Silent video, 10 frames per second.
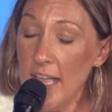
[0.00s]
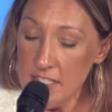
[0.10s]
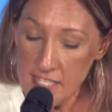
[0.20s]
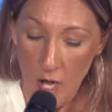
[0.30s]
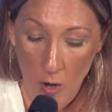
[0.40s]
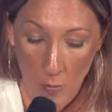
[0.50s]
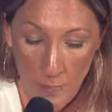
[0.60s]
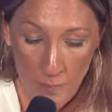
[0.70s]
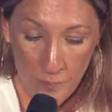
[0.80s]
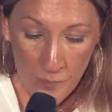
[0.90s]
And so
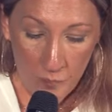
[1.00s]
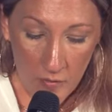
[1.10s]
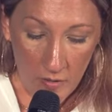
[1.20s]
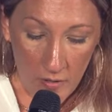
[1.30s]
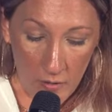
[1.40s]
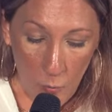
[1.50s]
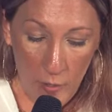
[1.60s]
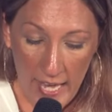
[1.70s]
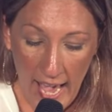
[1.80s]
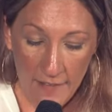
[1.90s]

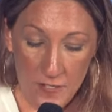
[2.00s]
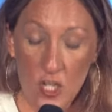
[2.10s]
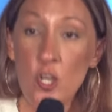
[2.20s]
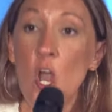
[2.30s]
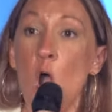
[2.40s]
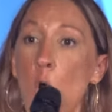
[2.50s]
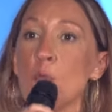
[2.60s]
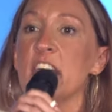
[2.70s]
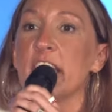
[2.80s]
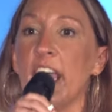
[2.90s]
we have to
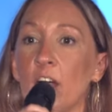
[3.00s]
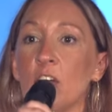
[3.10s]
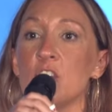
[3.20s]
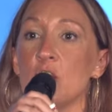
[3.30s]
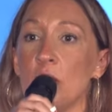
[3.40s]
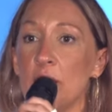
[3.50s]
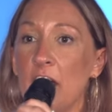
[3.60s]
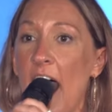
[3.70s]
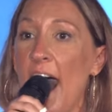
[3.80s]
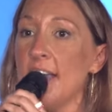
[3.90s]
know the character of
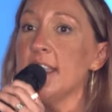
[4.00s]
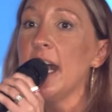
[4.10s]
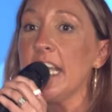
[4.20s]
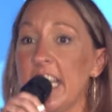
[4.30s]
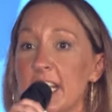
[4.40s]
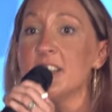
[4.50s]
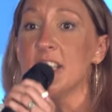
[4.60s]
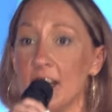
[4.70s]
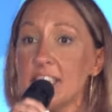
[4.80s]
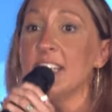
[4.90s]
God that He
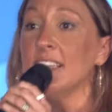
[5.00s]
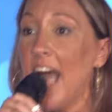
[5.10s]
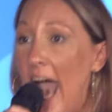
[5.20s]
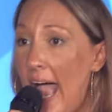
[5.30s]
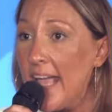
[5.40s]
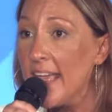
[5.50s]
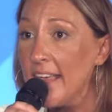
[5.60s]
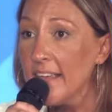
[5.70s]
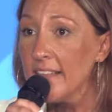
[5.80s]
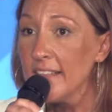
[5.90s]
doesn't lie.
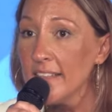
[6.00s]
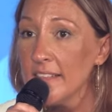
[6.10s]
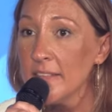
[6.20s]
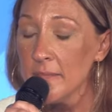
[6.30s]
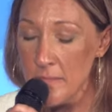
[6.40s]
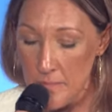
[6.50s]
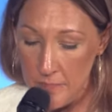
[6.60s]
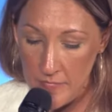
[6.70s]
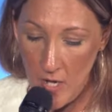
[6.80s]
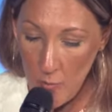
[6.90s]

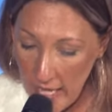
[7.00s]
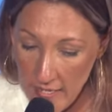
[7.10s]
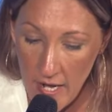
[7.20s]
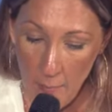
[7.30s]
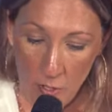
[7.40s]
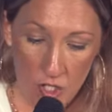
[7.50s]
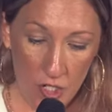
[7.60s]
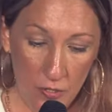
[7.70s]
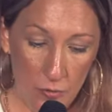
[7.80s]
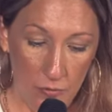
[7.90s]
Okay, number
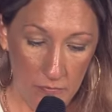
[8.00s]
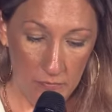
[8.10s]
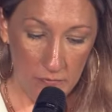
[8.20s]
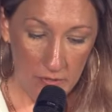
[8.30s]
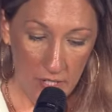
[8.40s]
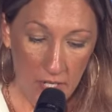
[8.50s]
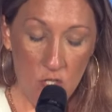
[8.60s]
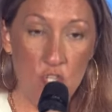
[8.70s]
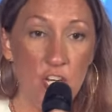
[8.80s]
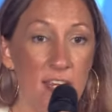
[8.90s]
two,
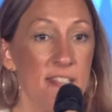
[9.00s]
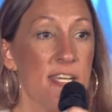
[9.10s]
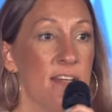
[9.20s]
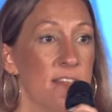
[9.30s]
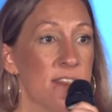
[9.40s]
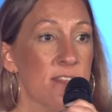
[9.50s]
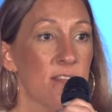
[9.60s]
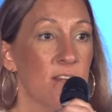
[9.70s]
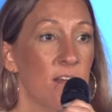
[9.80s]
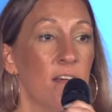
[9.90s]
Jesus
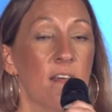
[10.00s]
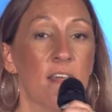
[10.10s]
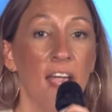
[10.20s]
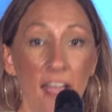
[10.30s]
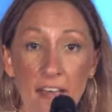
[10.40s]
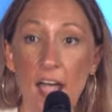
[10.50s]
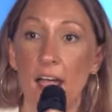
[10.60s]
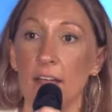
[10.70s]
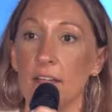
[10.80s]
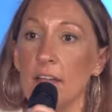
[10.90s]

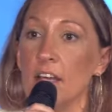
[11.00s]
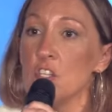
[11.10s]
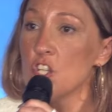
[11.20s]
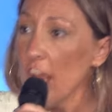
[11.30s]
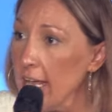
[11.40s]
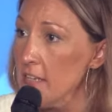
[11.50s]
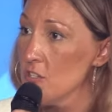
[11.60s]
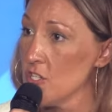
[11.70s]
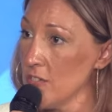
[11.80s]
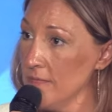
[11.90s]
cannot
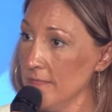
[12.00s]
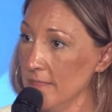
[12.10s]
change.